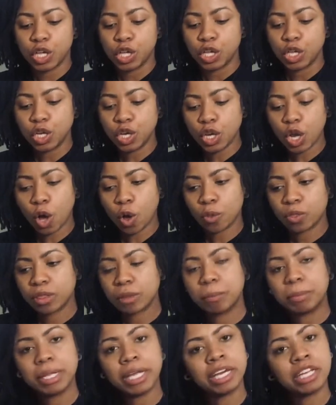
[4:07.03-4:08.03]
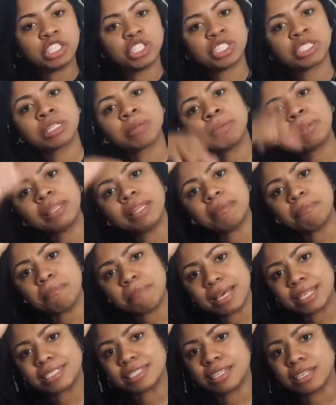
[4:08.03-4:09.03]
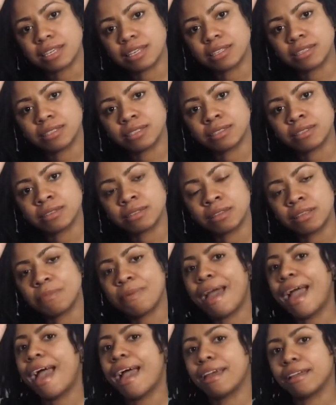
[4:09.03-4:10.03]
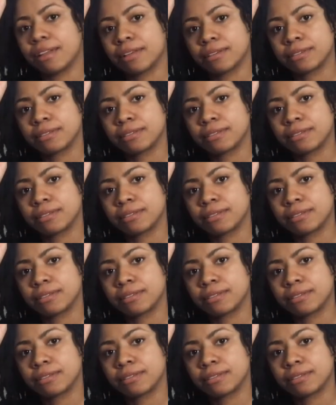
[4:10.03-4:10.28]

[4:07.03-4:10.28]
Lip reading: you know, the blood just completely misses the pad.